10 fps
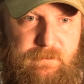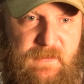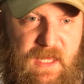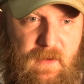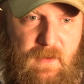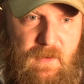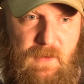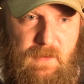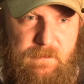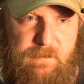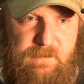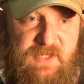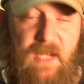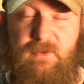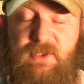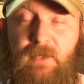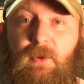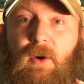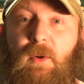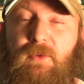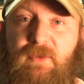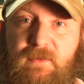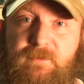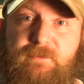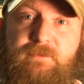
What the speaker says: that are challenging roles,